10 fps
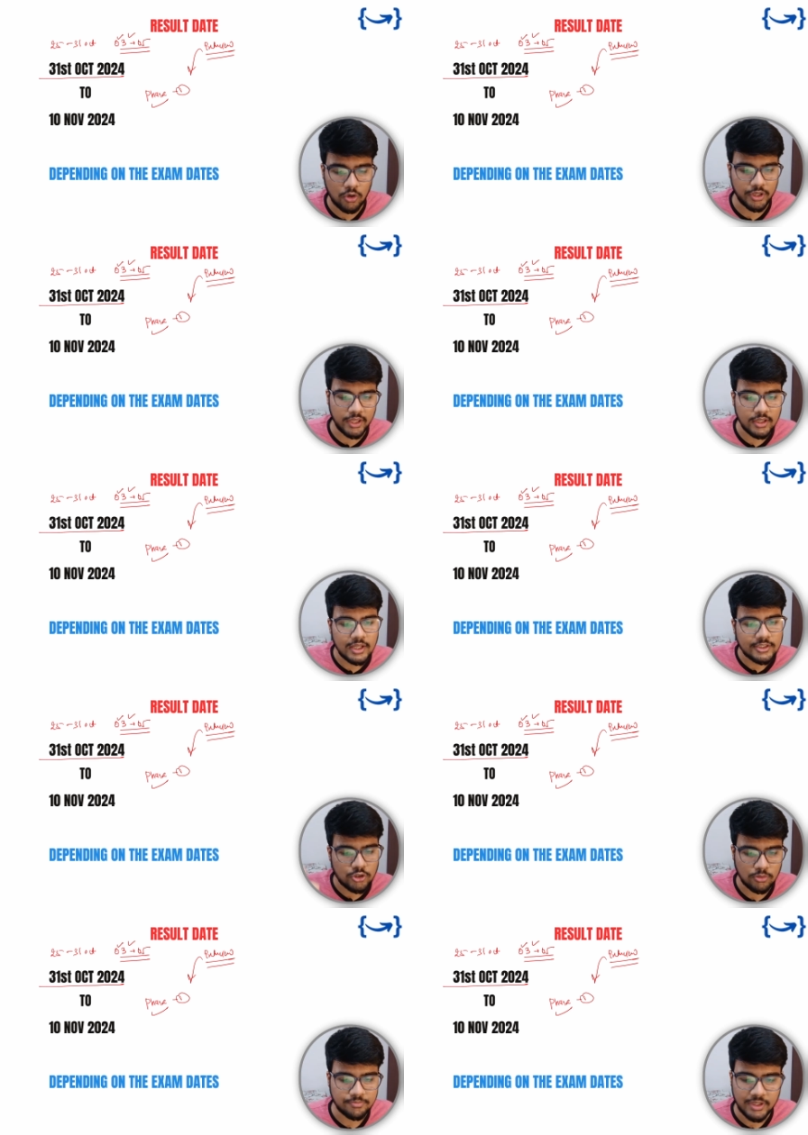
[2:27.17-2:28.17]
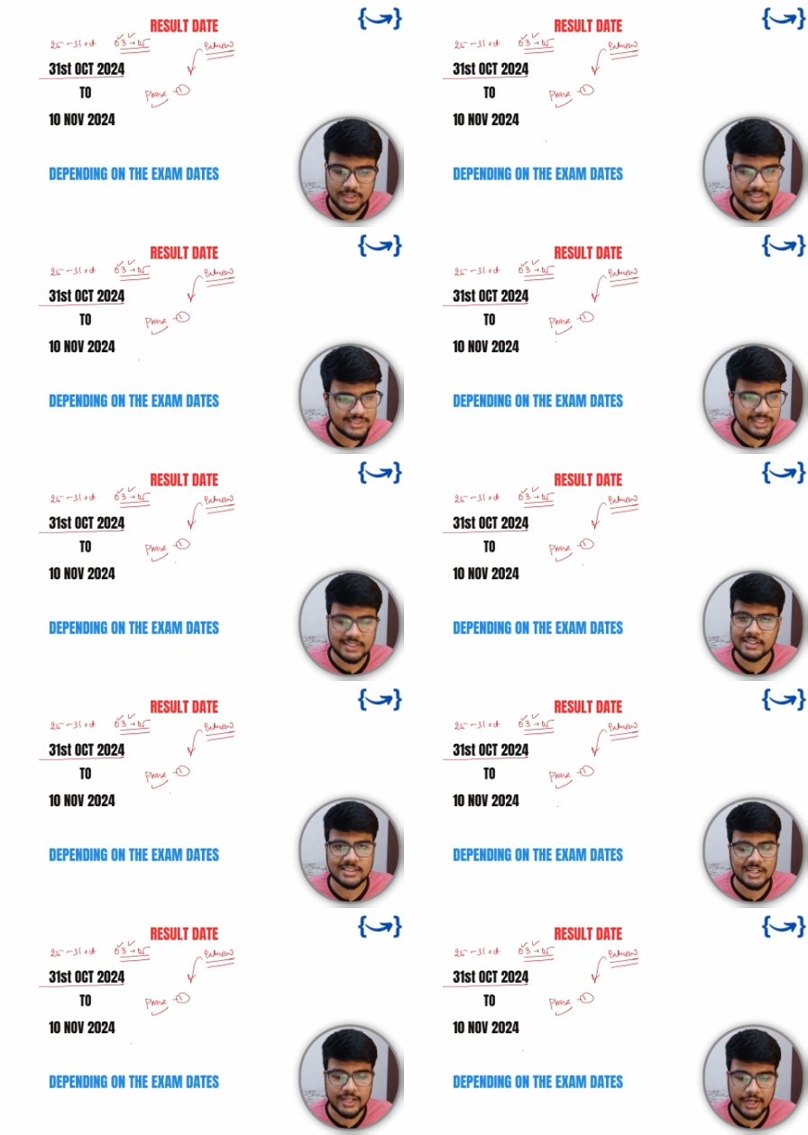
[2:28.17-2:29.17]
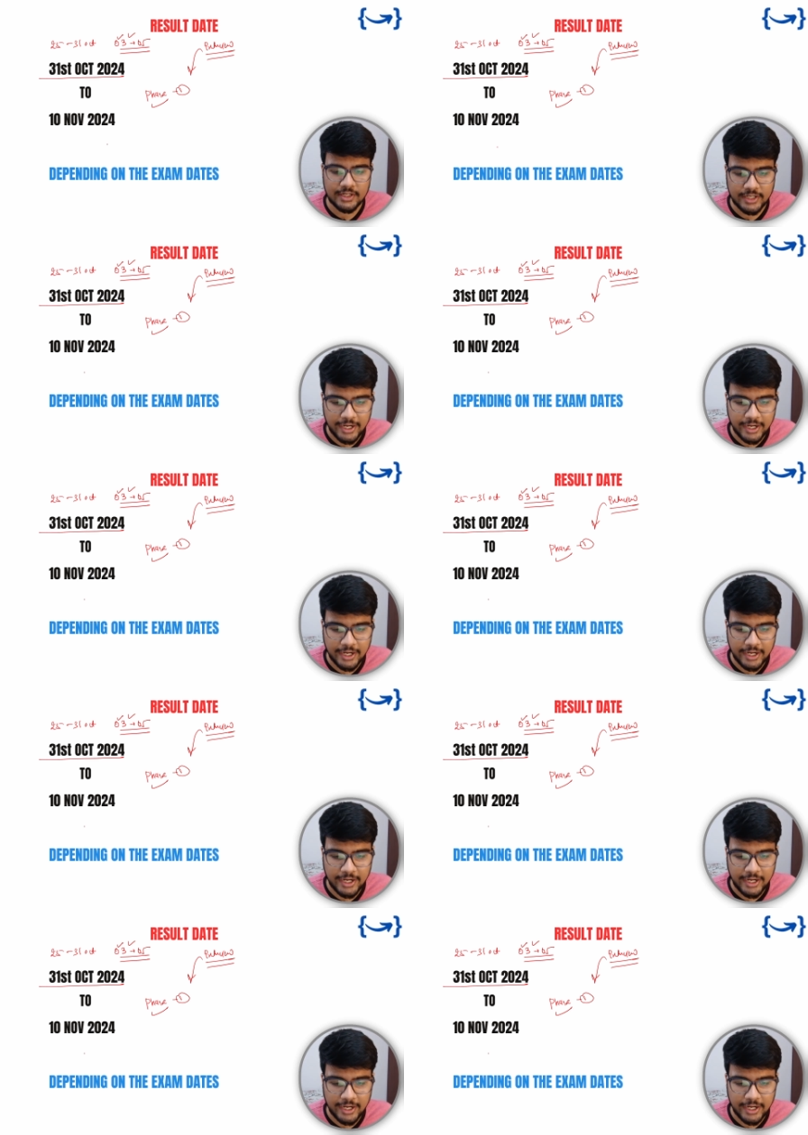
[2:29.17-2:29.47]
Okay, so this is a result date.